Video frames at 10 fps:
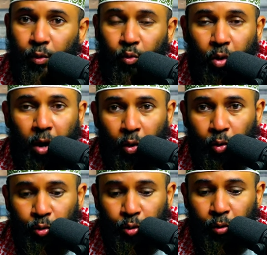who are
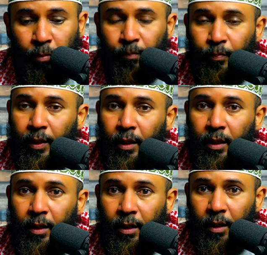caught up
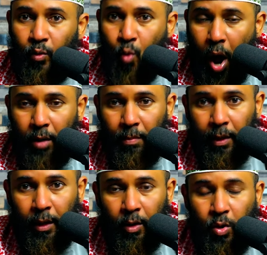in a
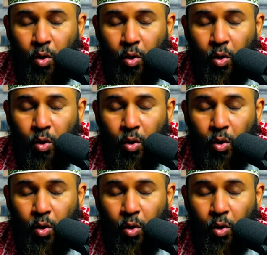quagmire,